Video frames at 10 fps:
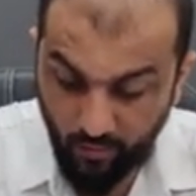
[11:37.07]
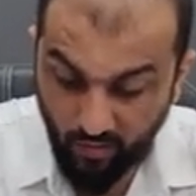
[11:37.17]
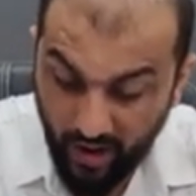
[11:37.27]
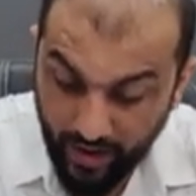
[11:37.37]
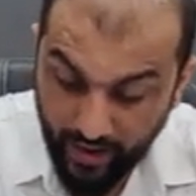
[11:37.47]

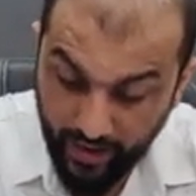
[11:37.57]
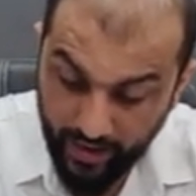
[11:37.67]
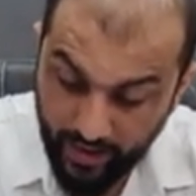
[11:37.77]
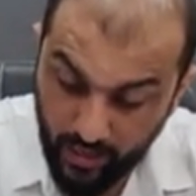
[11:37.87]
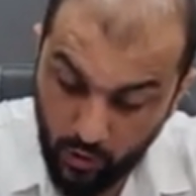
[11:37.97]

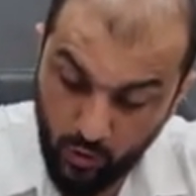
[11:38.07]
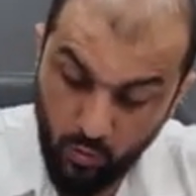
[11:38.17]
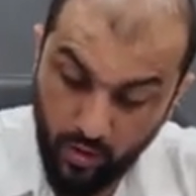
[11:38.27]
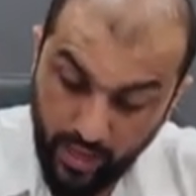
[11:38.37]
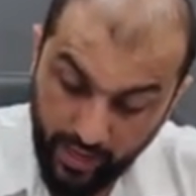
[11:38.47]
Y
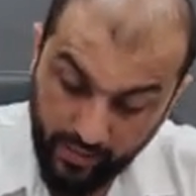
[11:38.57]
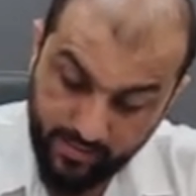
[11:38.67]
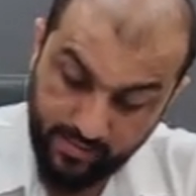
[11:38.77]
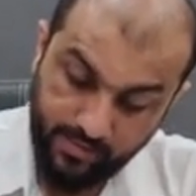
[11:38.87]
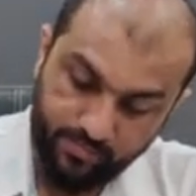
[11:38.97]
to
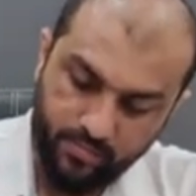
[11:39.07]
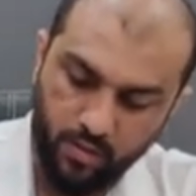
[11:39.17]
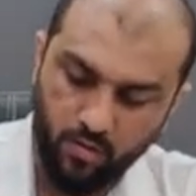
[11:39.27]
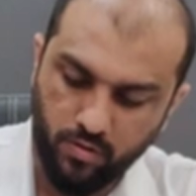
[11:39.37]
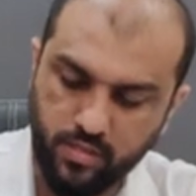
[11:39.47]
X,
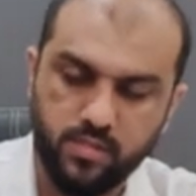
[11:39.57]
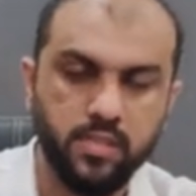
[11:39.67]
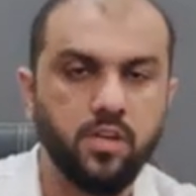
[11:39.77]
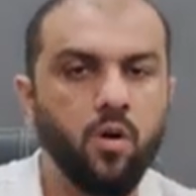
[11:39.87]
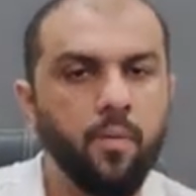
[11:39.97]
no, it's
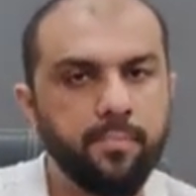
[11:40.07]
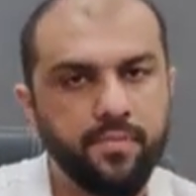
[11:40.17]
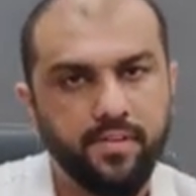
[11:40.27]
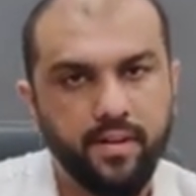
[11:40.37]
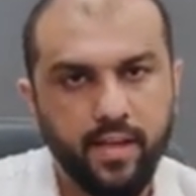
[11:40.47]
in
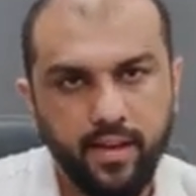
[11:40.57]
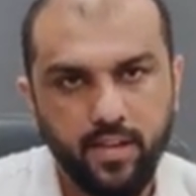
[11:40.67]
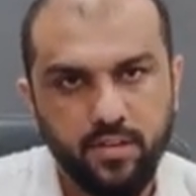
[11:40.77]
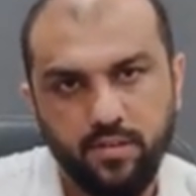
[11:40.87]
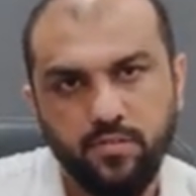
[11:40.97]
opposite
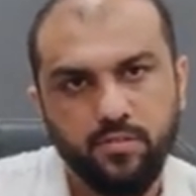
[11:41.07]
direction.